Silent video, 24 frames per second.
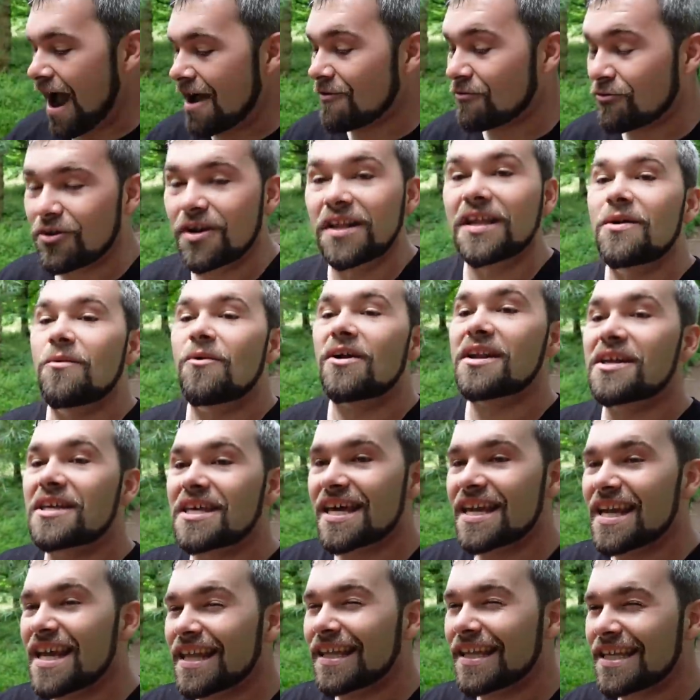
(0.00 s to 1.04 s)
I really want to
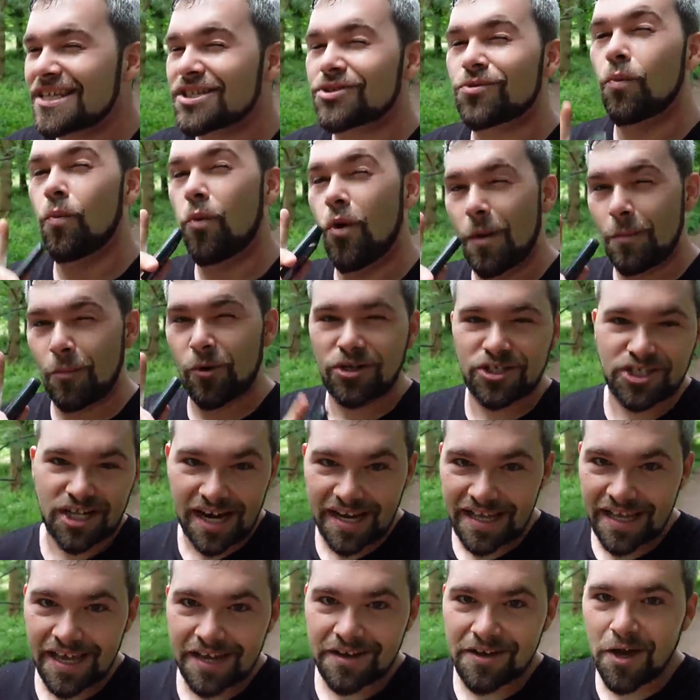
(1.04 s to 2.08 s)
get at least one more
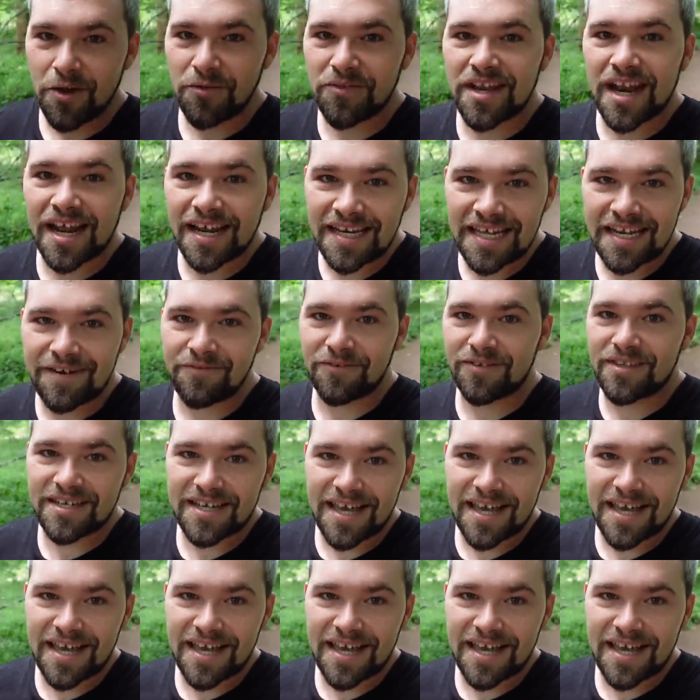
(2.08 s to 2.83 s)
shiny unknown that I need for the